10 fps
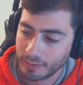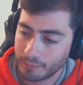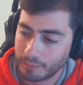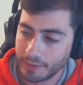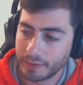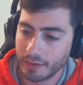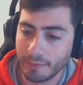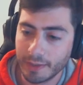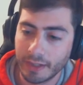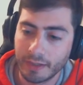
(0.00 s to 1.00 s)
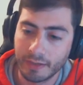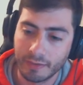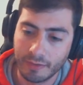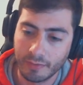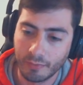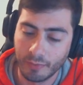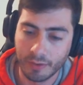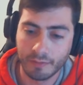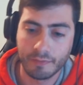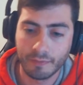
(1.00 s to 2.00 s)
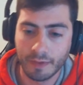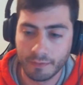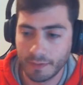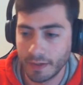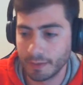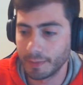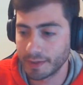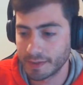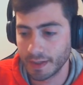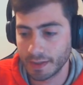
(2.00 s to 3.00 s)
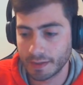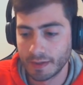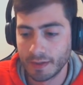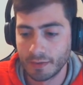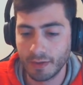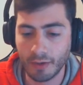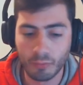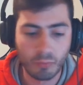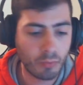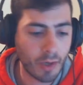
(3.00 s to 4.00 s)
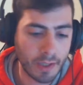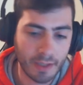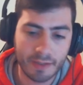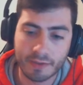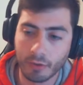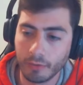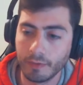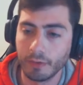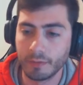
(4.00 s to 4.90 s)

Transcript: becoming one of, if not the best deck, like right as COVID was